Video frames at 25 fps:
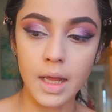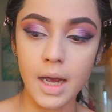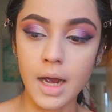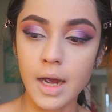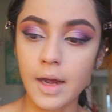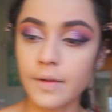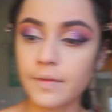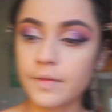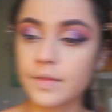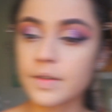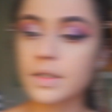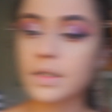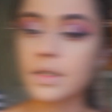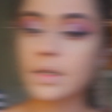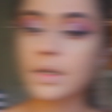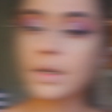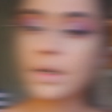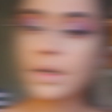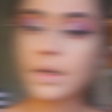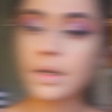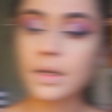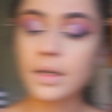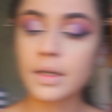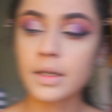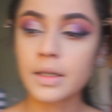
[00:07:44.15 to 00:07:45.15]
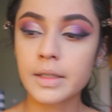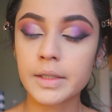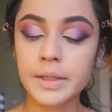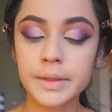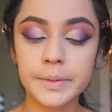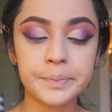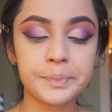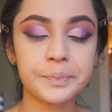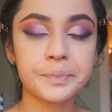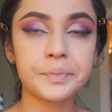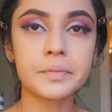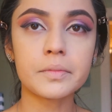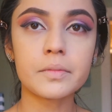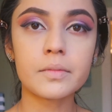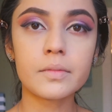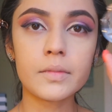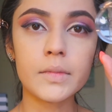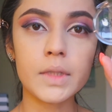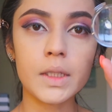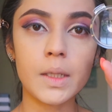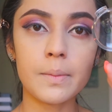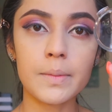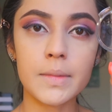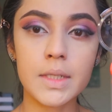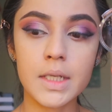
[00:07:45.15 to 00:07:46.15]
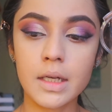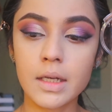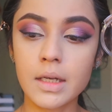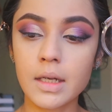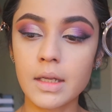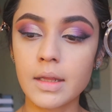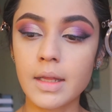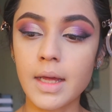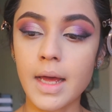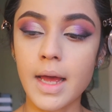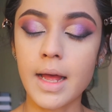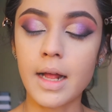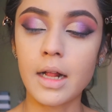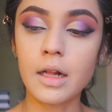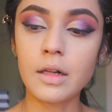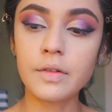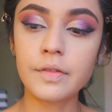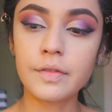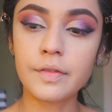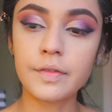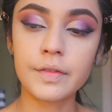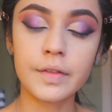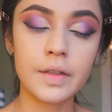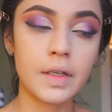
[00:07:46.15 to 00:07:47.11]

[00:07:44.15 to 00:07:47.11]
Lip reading: lives. Taking the e.l.f.